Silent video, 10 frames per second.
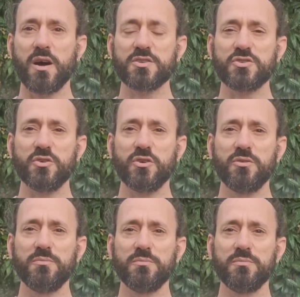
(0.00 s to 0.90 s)
past
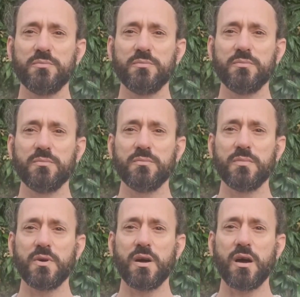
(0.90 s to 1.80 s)
your
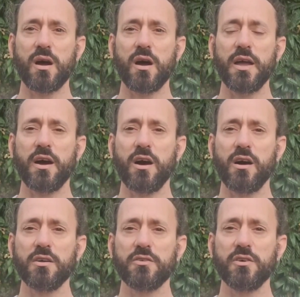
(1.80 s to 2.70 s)
higher
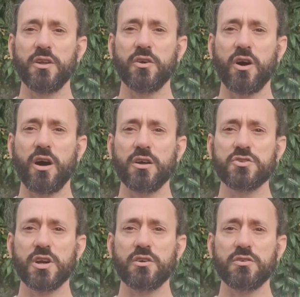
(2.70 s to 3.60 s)
heart and your
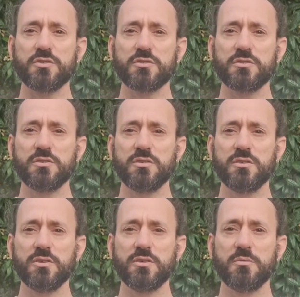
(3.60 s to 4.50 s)
heart chakras,
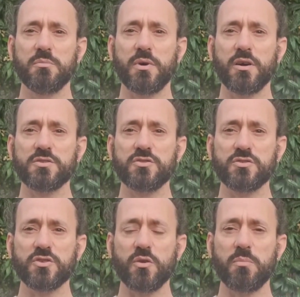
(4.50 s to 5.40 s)
past
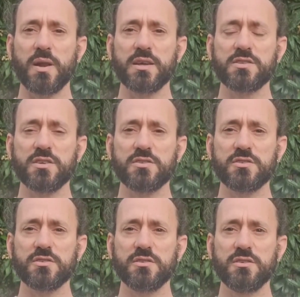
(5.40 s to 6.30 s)
your solar
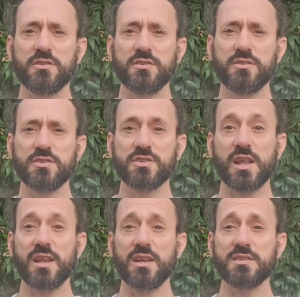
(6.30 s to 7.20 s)
plexus,
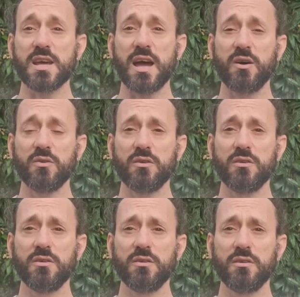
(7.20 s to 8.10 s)
descending down
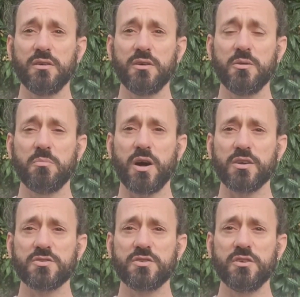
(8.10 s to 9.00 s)

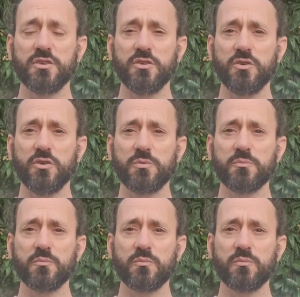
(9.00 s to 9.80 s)
past your